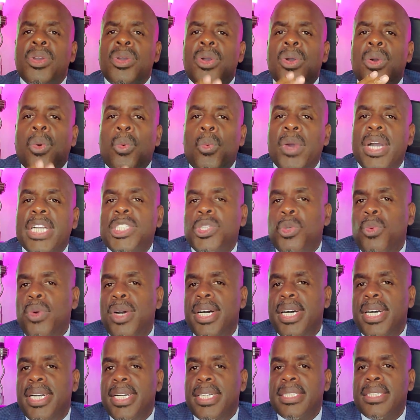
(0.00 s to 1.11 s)
Which
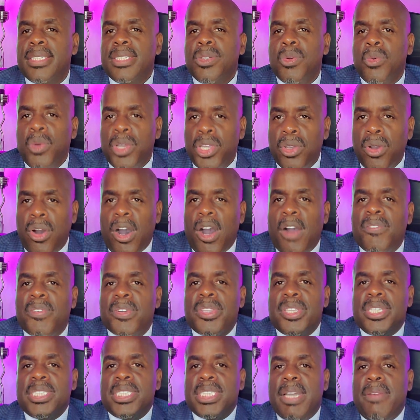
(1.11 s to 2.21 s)
one will you offer
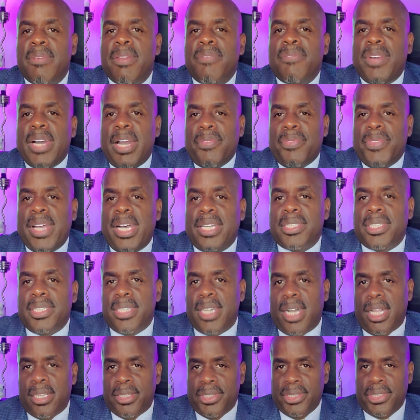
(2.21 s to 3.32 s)
the
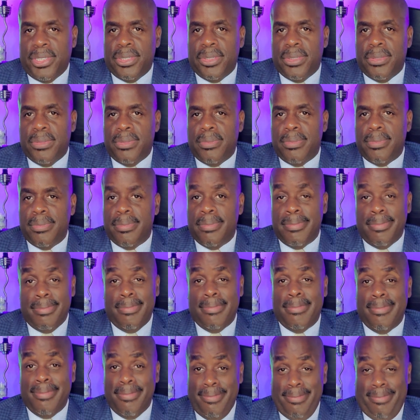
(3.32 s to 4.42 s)
$75,000 to?
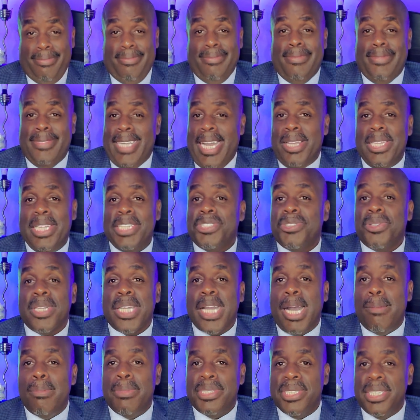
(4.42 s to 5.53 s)
I'll let your
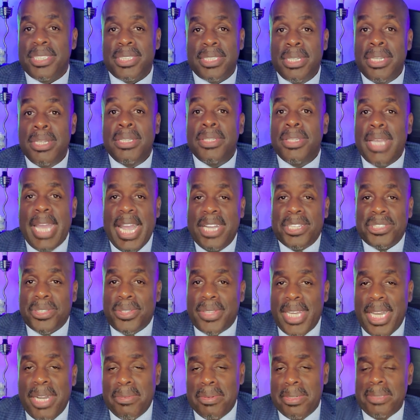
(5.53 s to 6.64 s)
common sense answer
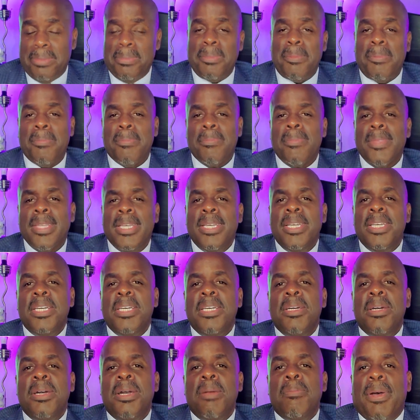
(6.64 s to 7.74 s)
that one.
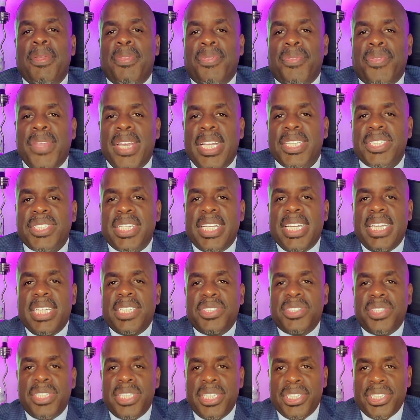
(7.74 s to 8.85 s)
But this is
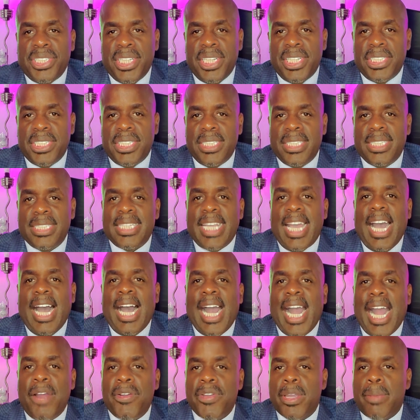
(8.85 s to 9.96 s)
the decision that
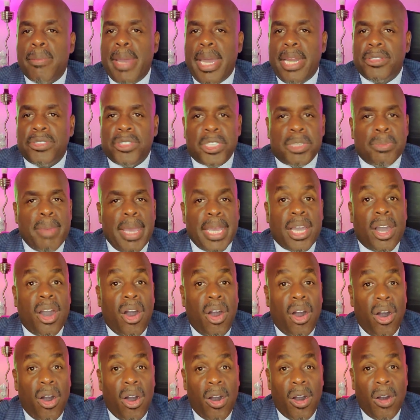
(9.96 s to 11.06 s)
hiring managers make
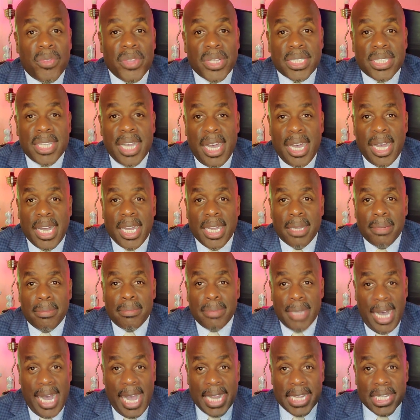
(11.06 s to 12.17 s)
all the time.
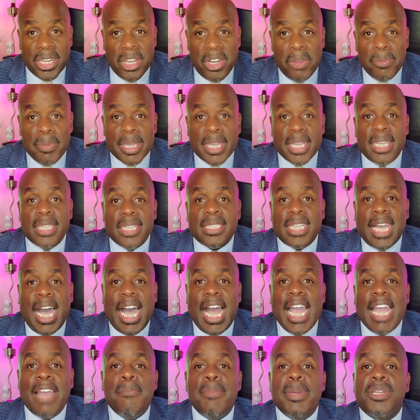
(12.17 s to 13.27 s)
I know because I
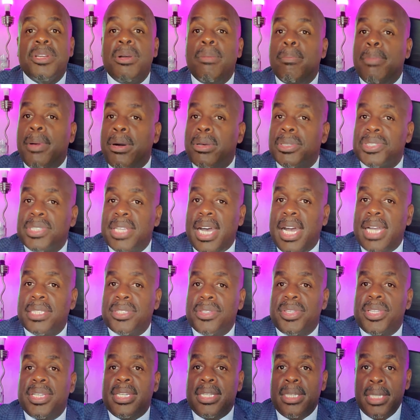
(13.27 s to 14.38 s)
have been on both sides of
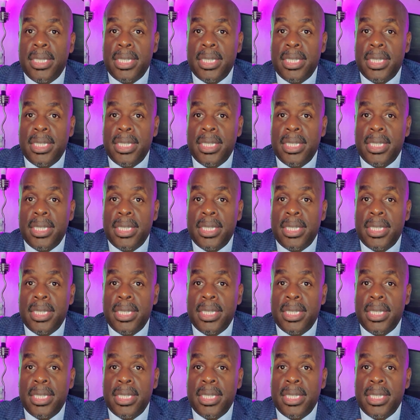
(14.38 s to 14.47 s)
the